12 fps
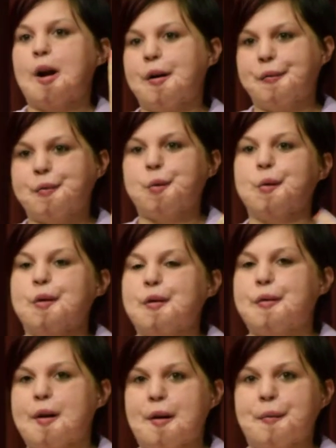and of
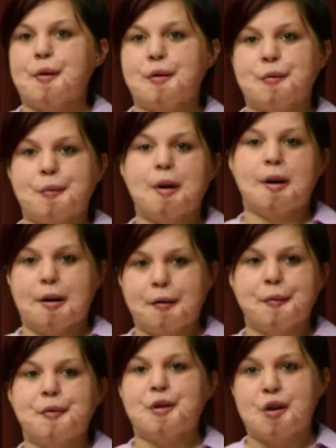course it
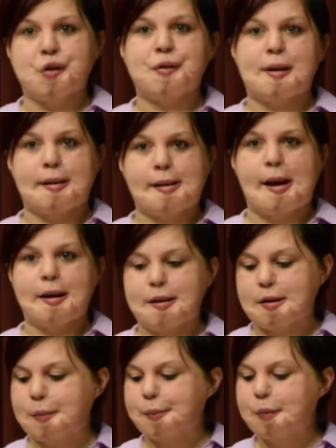was a huge success.